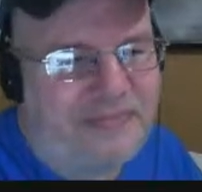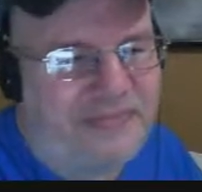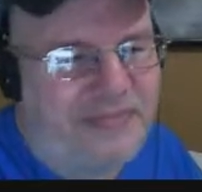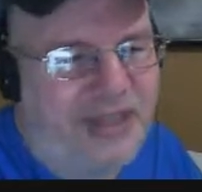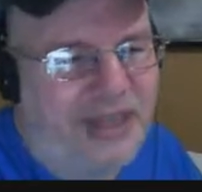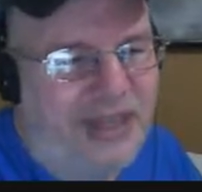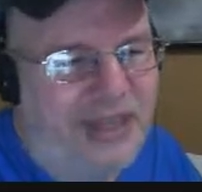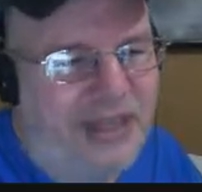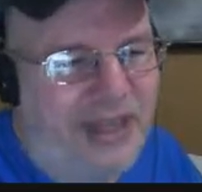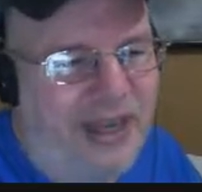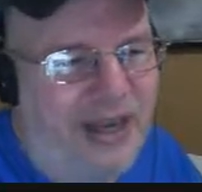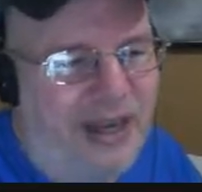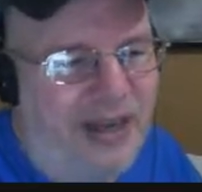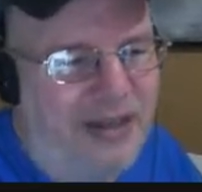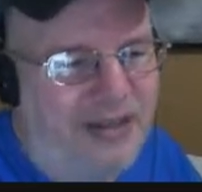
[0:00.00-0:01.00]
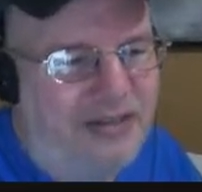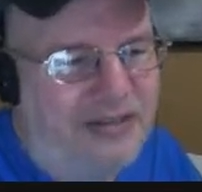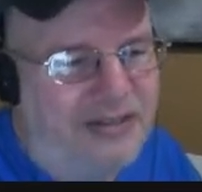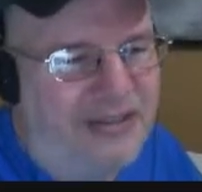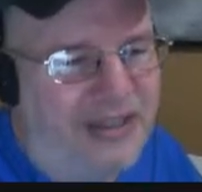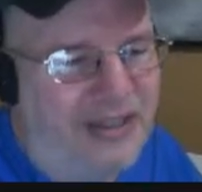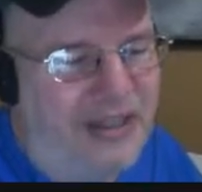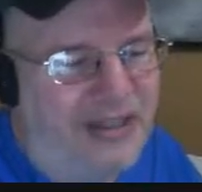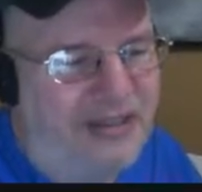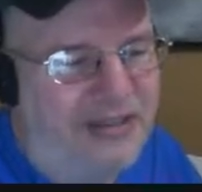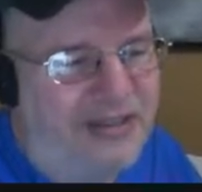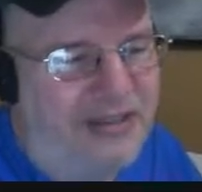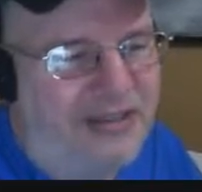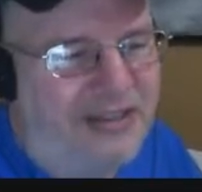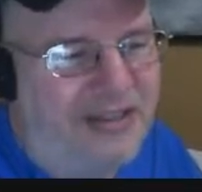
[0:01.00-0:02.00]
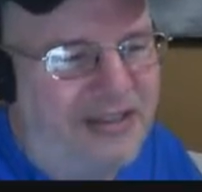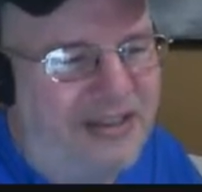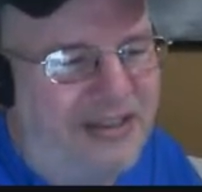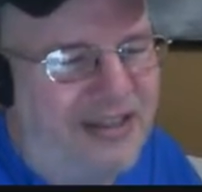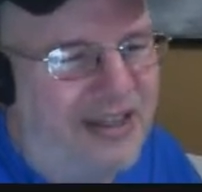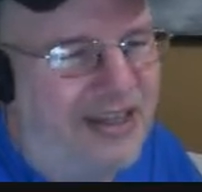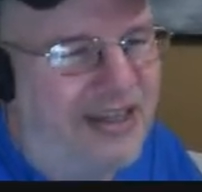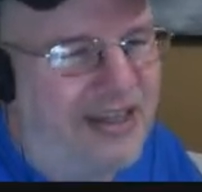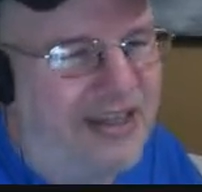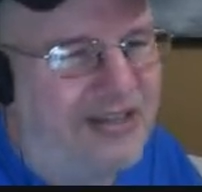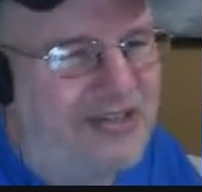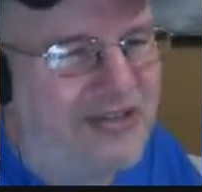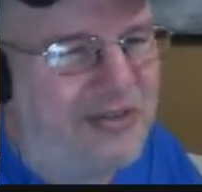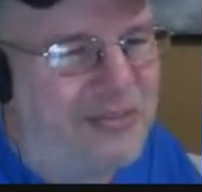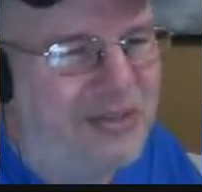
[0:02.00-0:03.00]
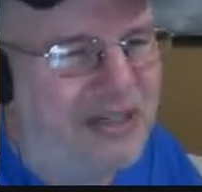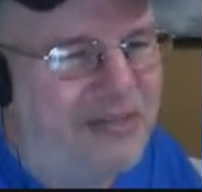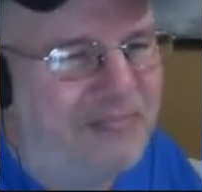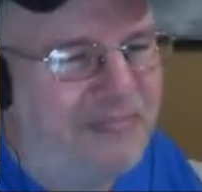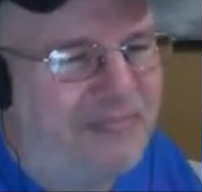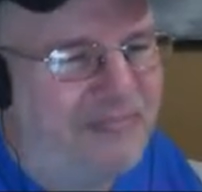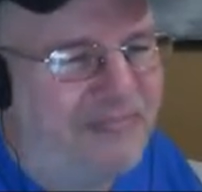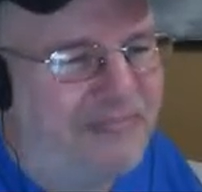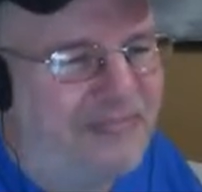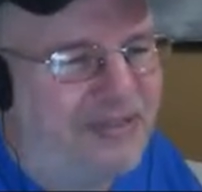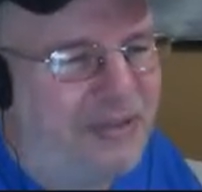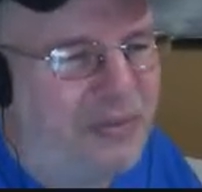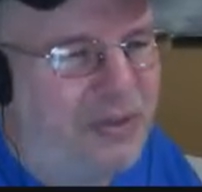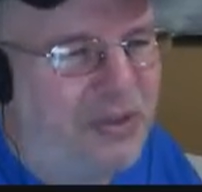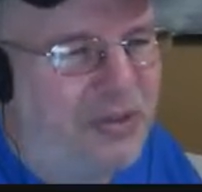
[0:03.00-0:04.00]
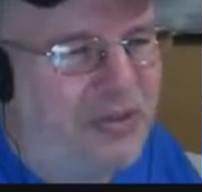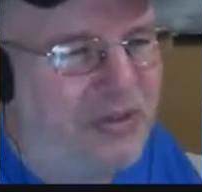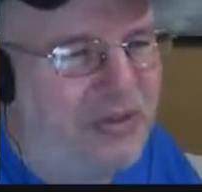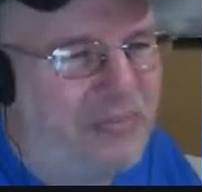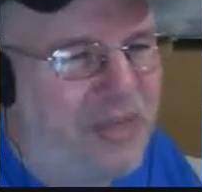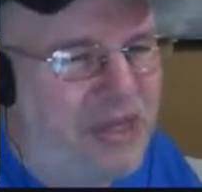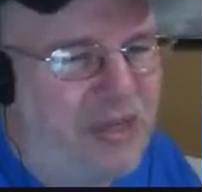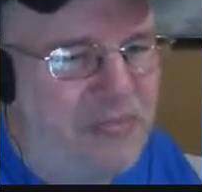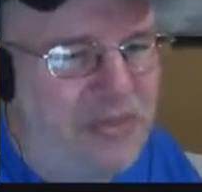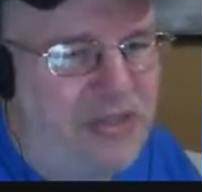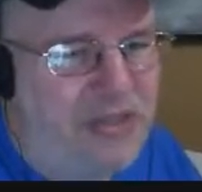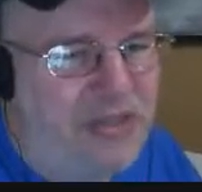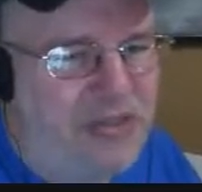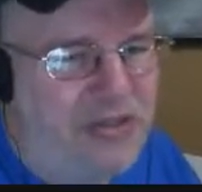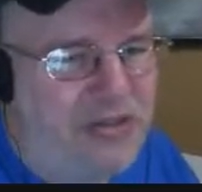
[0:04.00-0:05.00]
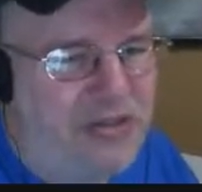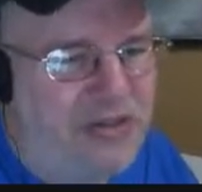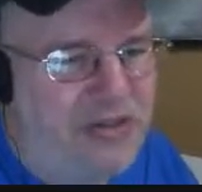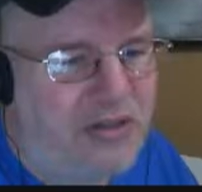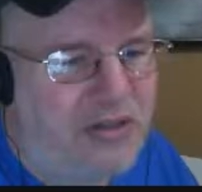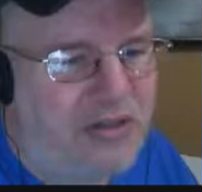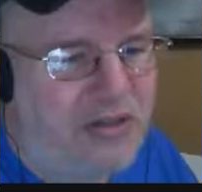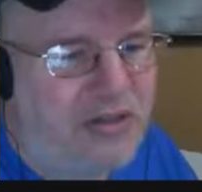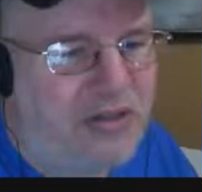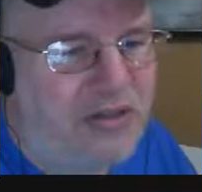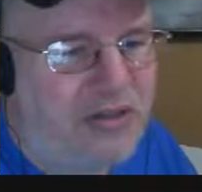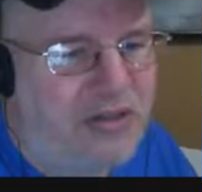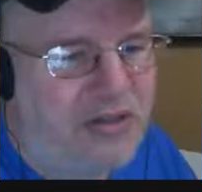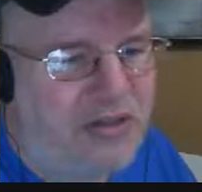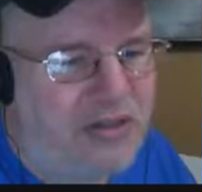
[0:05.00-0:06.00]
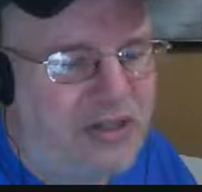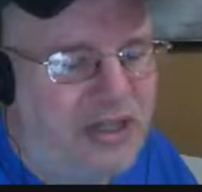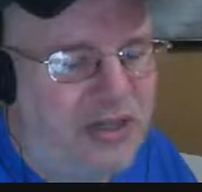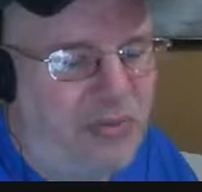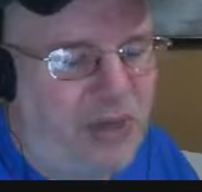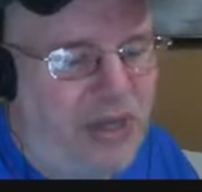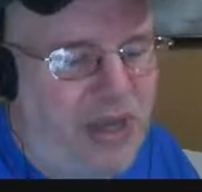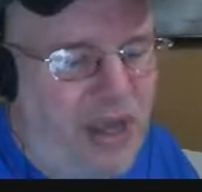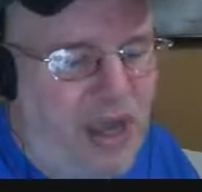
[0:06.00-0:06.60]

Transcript: Yeah. You can't cancel me. You will only make me stronger. Anyway,